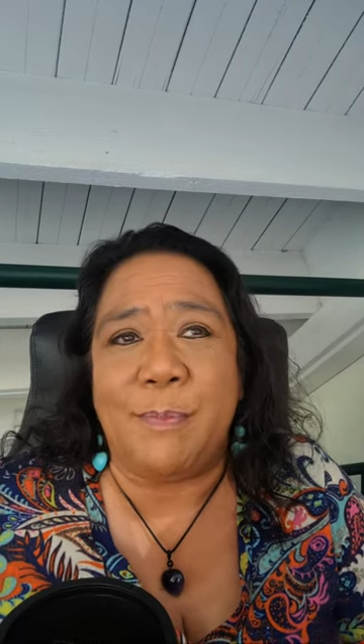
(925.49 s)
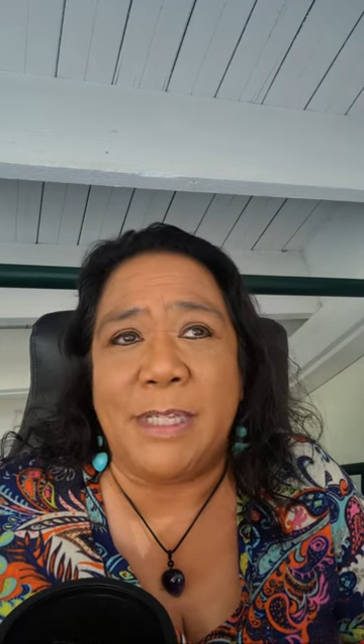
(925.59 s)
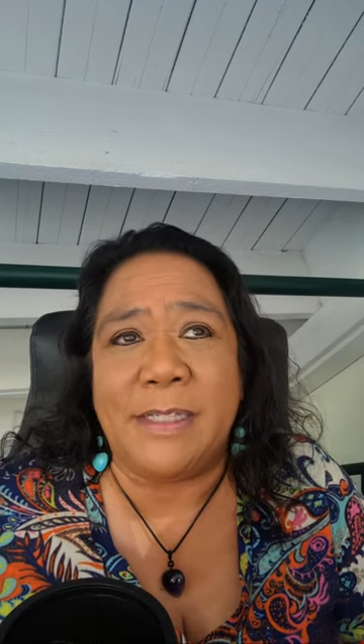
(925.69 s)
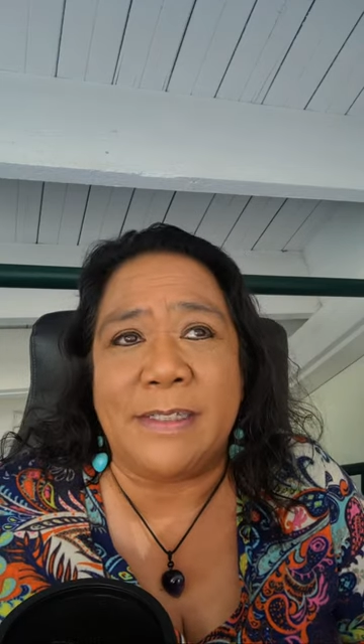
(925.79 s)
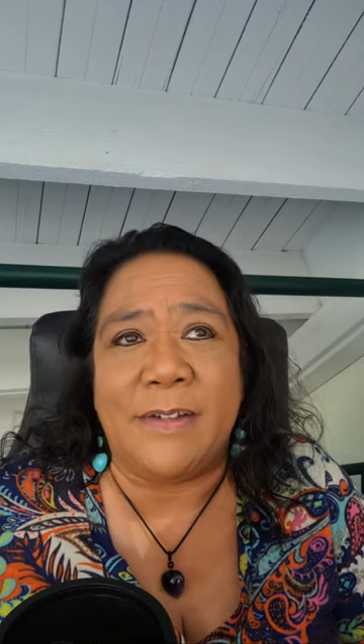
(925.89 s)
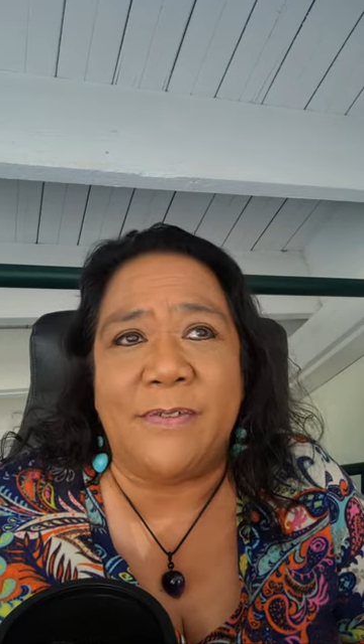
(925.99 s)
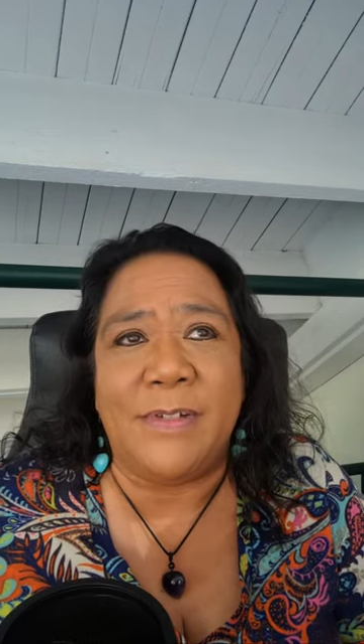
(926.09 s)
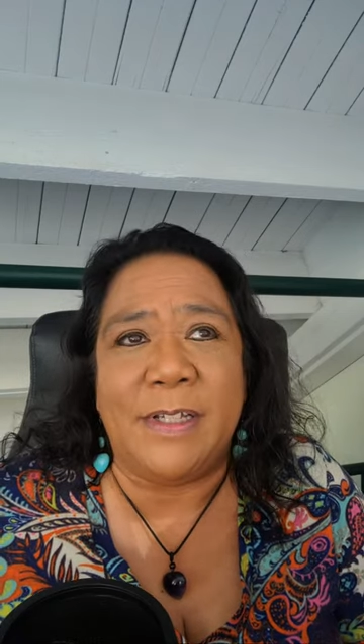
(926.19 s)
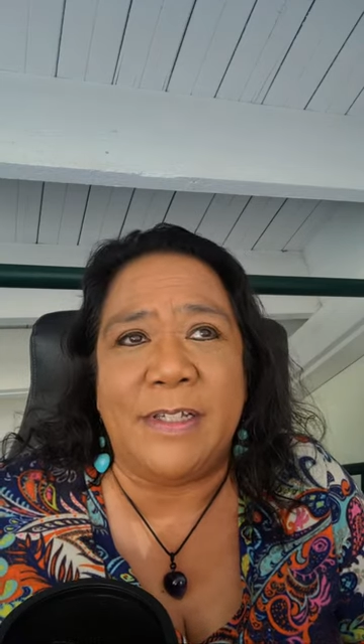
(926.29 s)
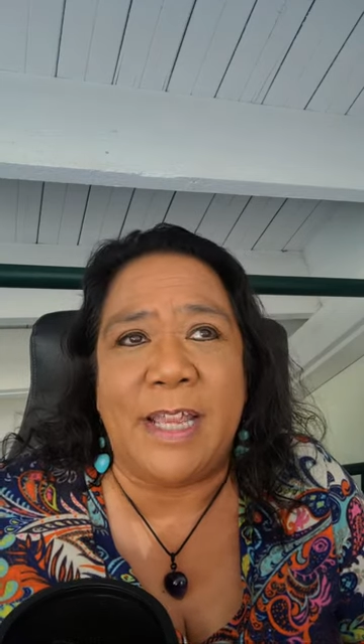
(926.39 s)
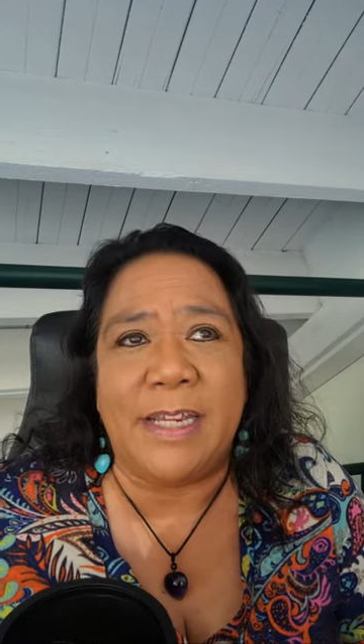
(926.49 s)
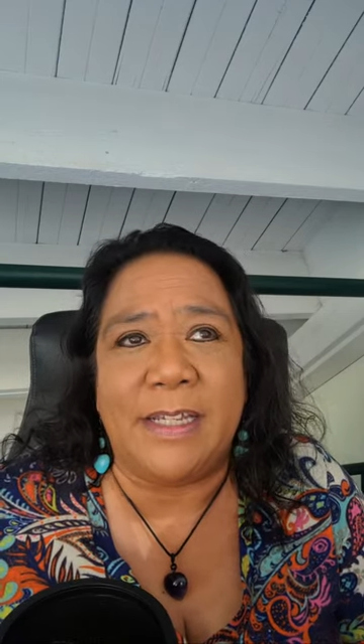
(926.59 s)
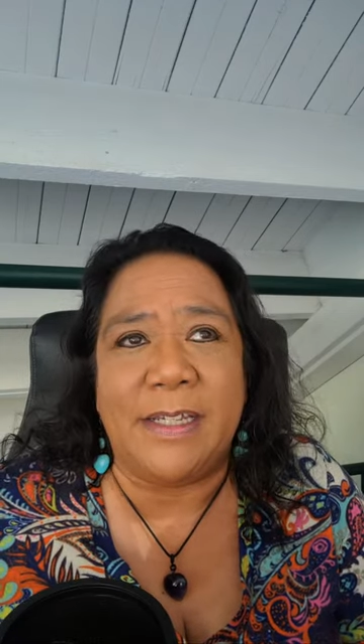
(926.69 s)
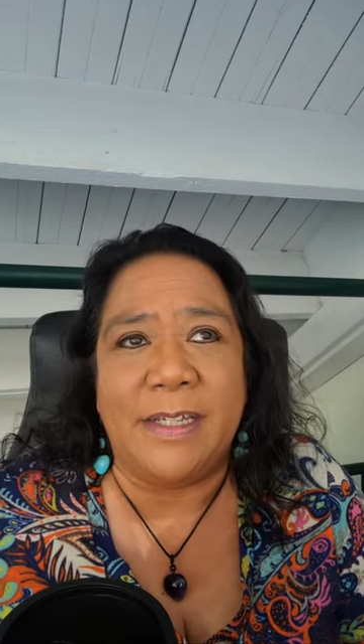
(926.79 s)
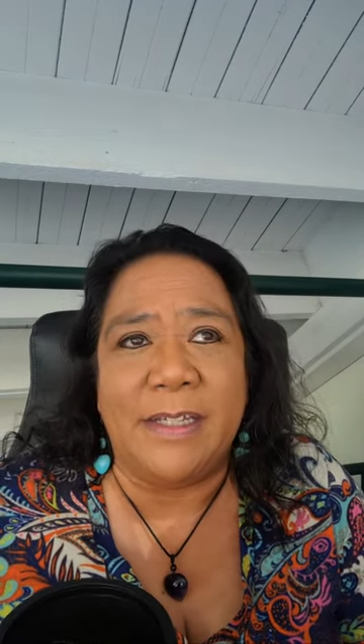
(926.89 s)
because I feel
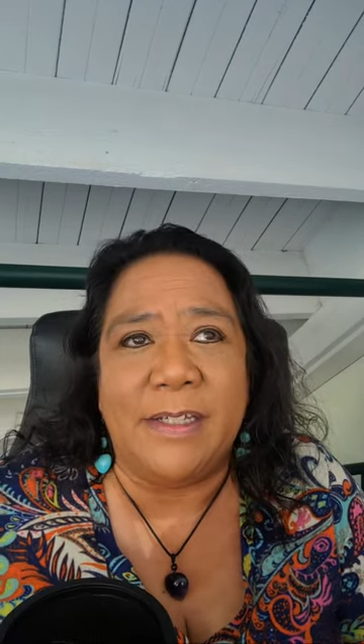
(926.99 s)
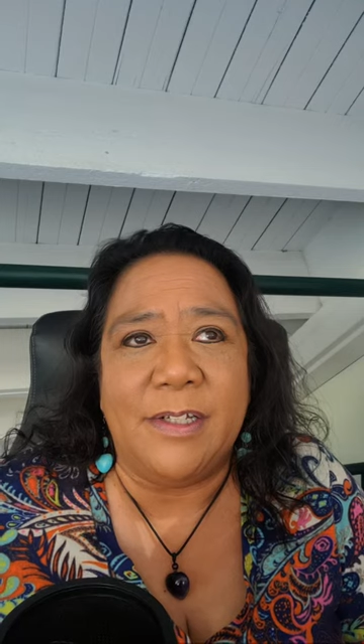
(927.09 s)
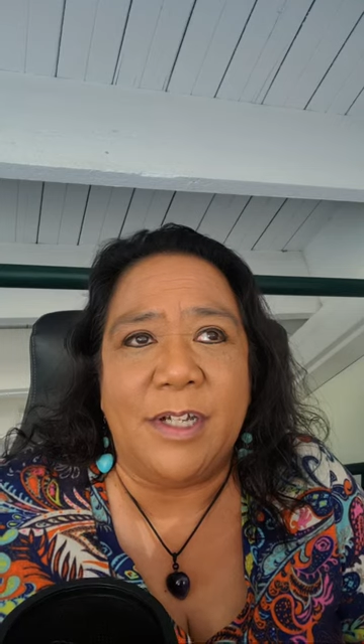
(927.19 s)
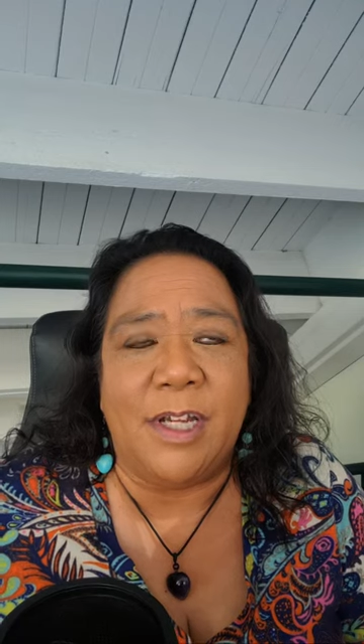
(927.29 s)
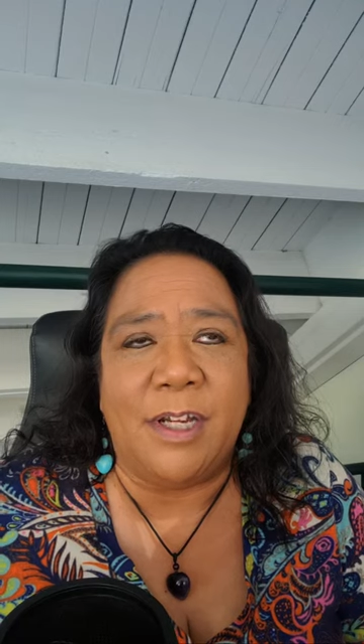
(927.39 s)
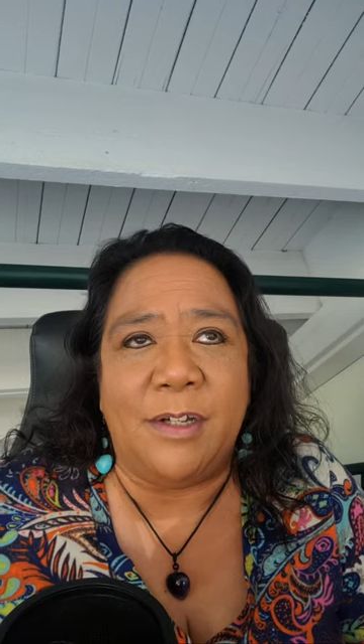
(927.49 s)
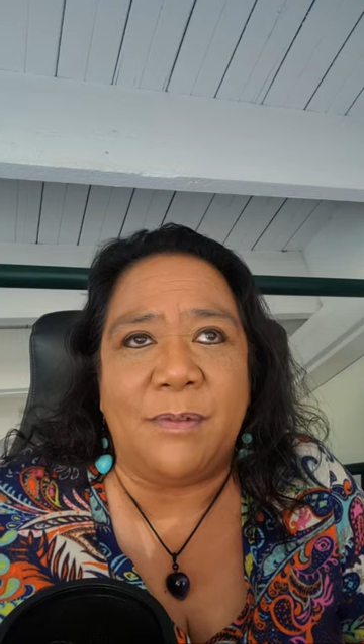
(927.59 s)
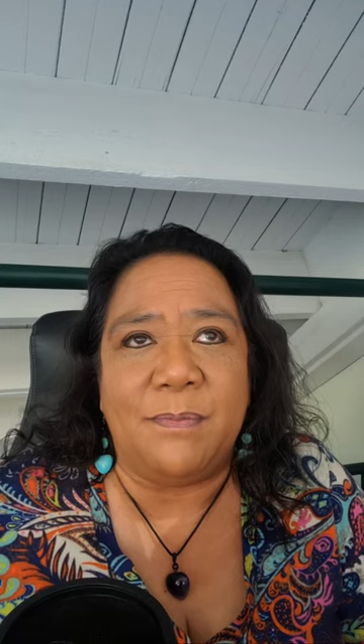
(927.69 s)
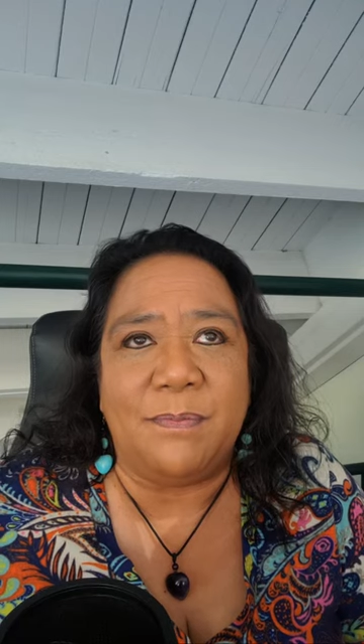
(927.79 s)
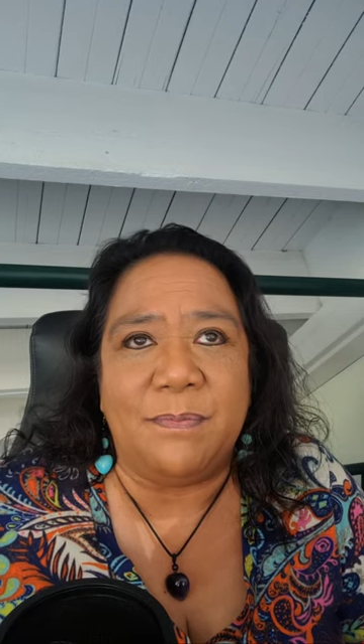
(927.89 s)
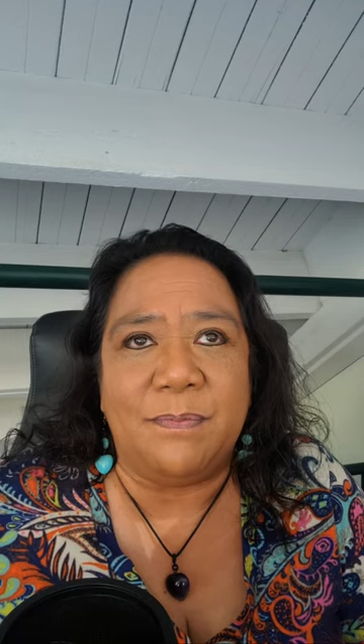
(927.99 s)
like um,